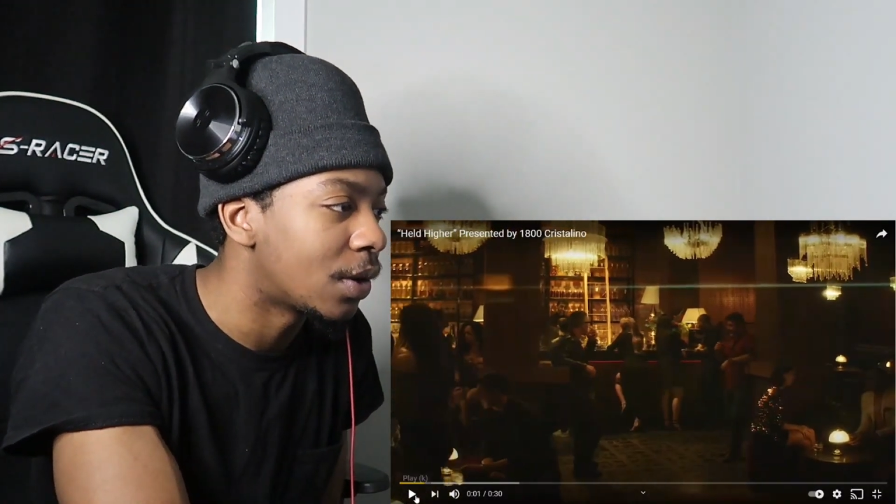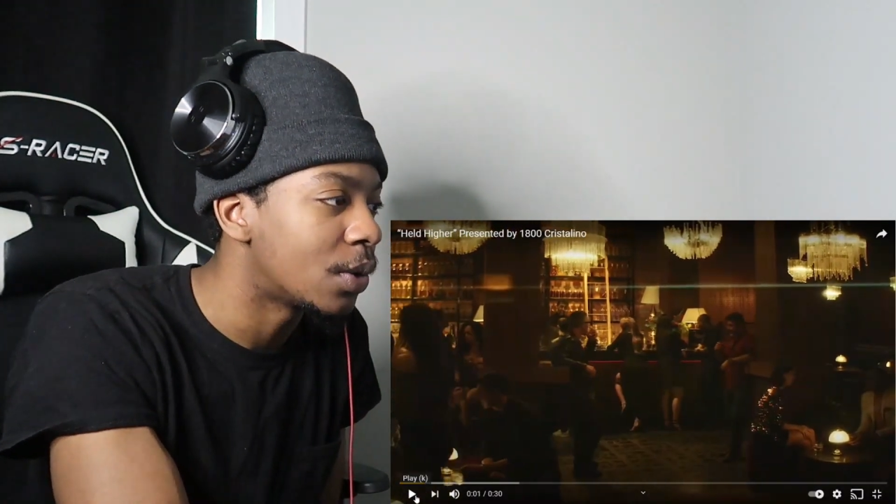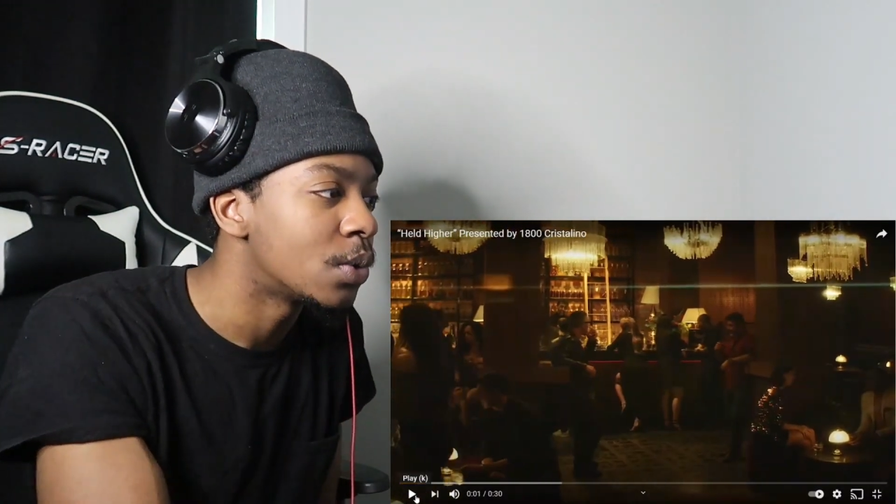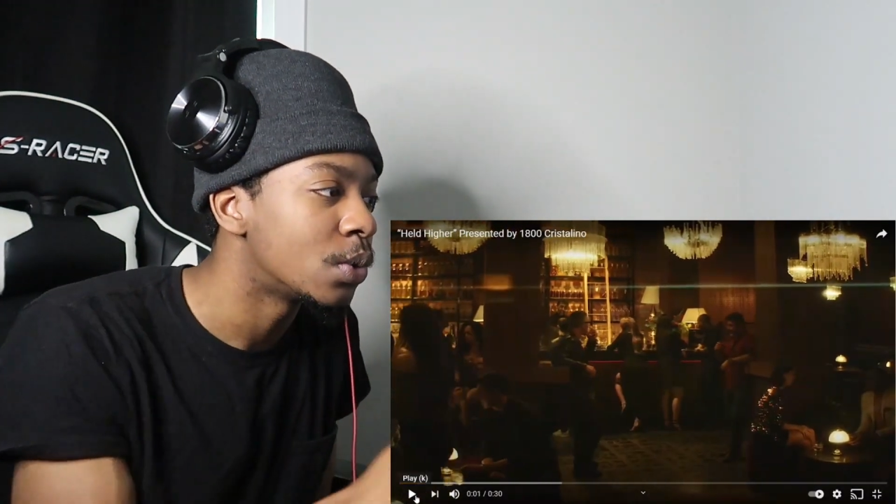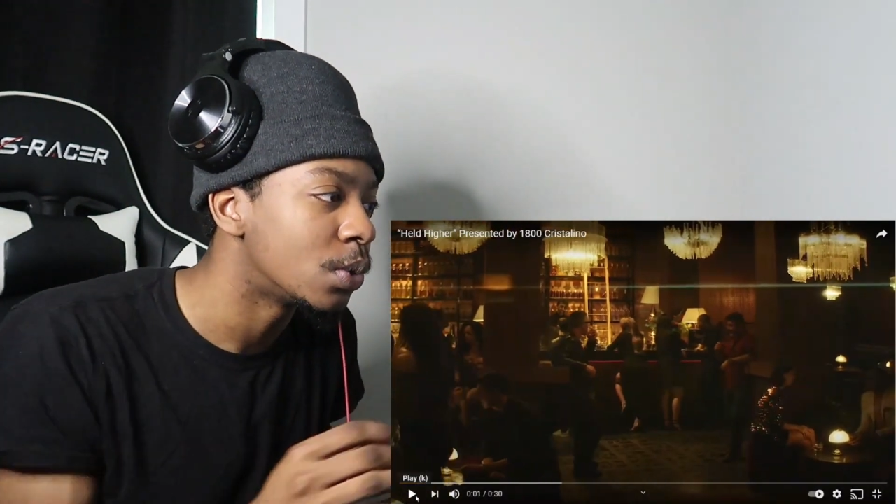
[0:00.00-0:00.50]

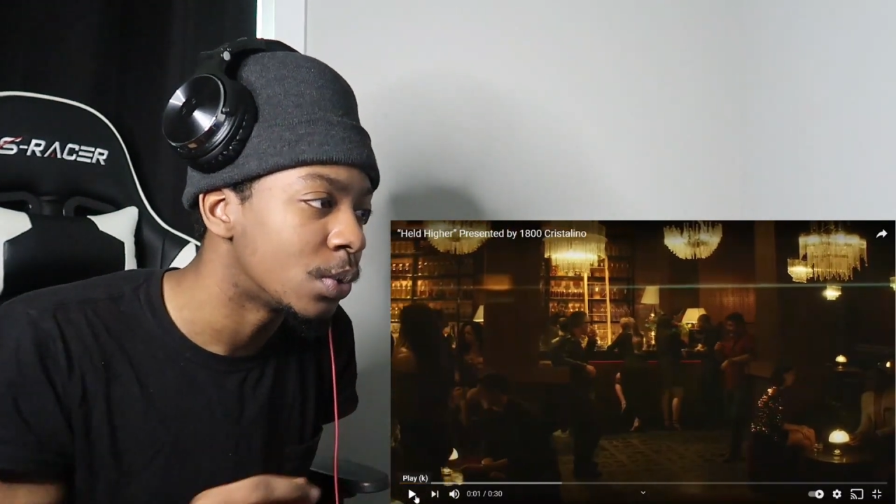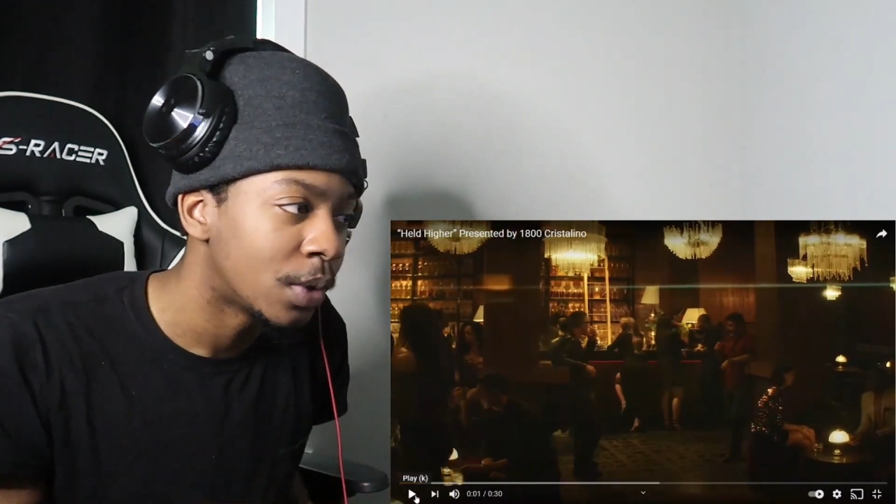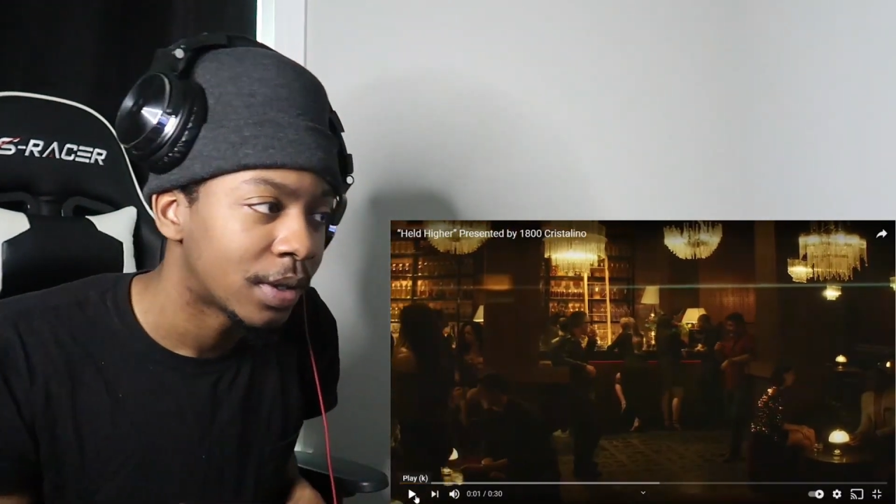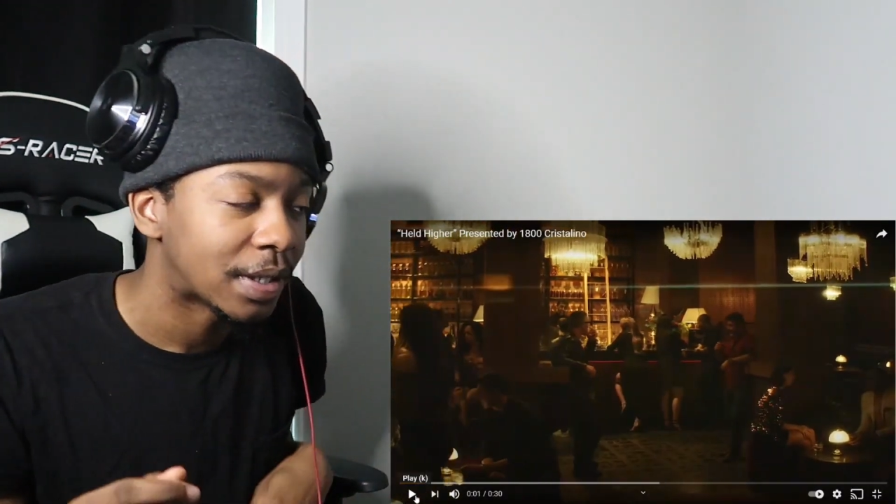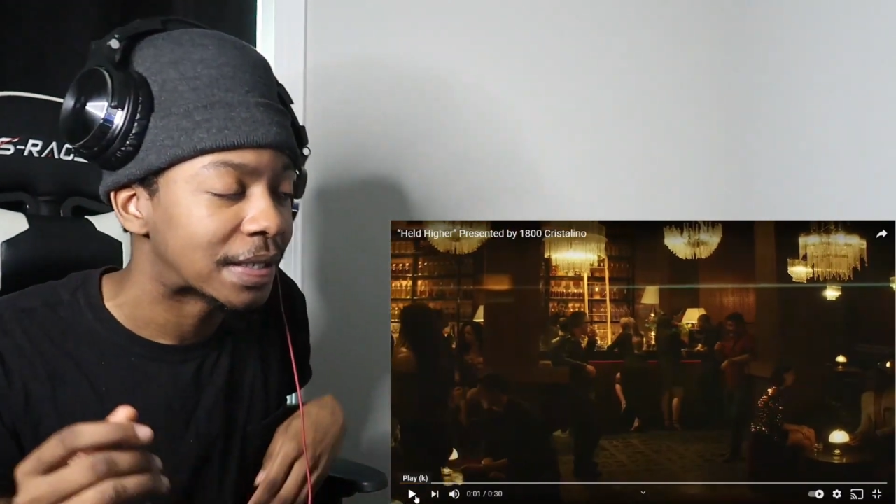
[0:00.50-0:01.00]
Oh,
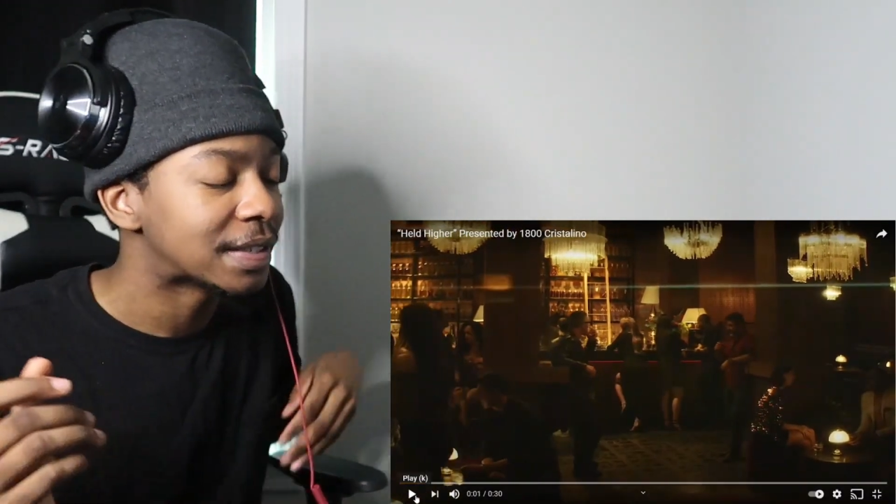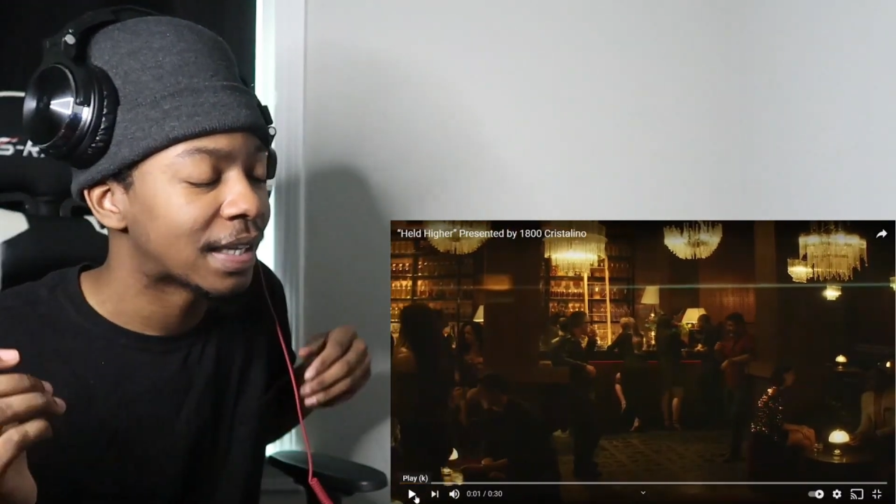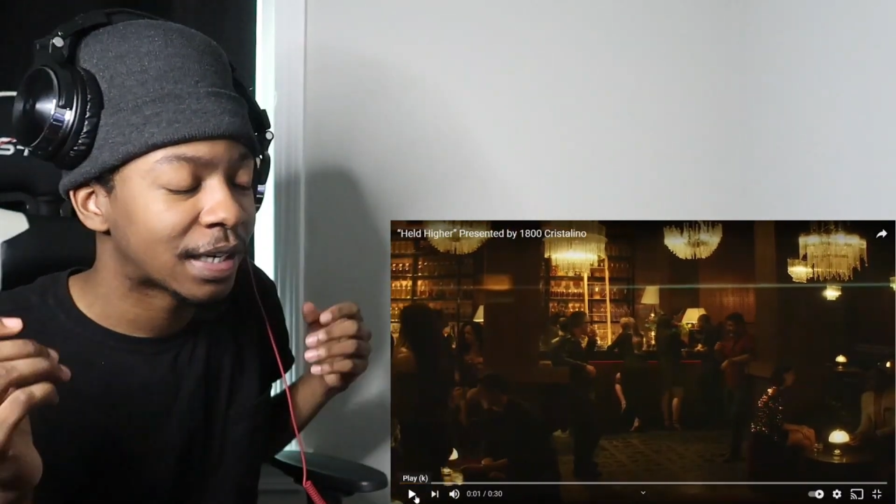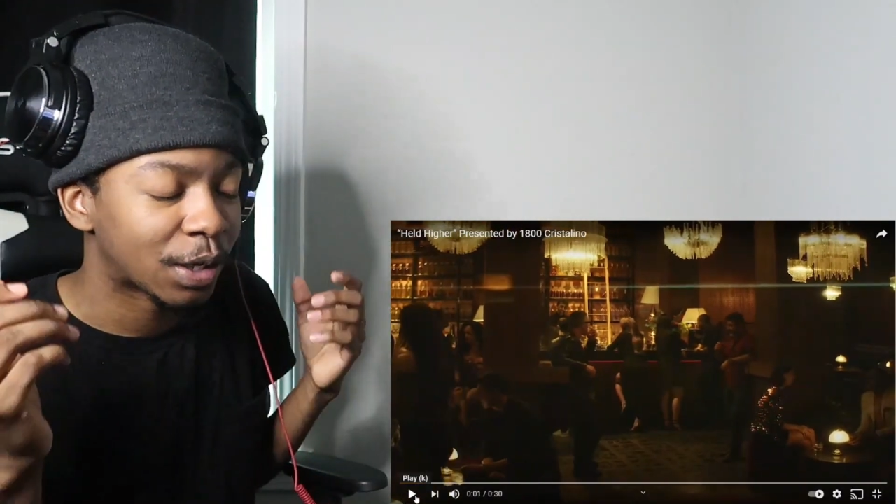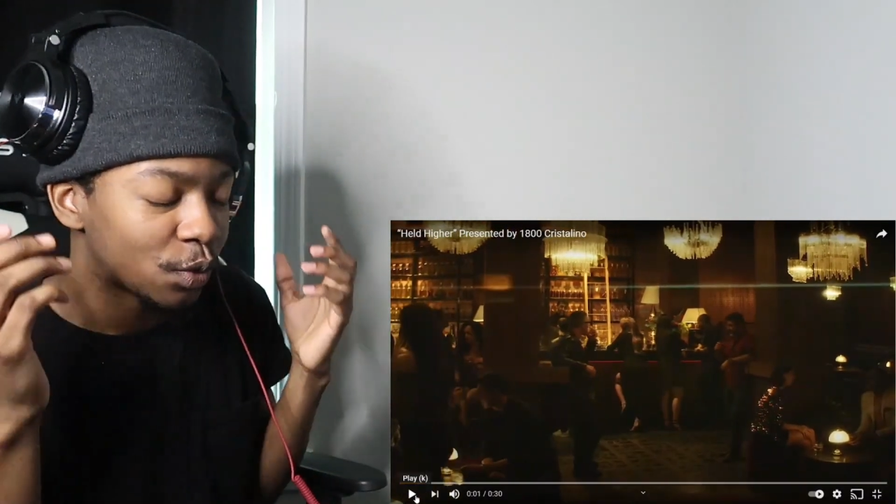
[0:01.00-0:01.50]
it's the end of